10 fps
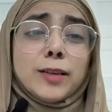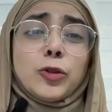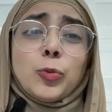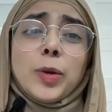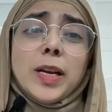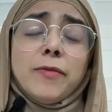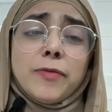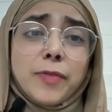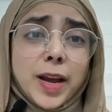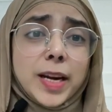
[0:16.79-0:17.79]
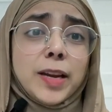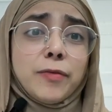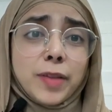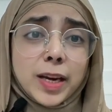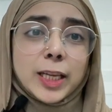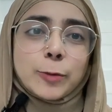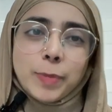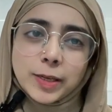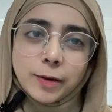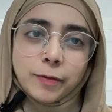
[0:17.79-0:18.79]
and to be very
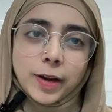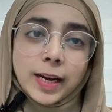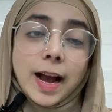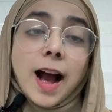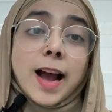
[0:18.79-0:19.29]
specific,